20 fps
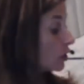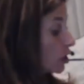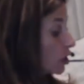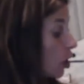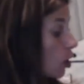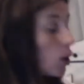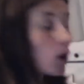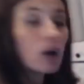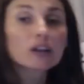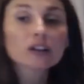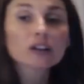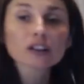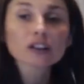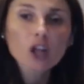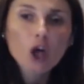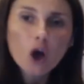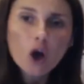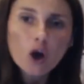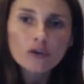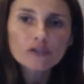You know,
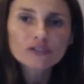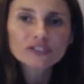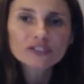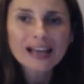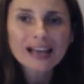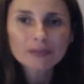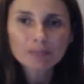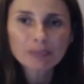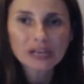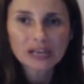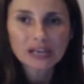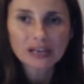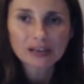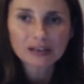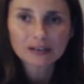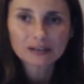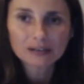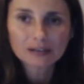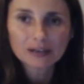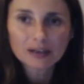love that
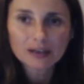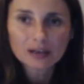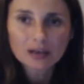being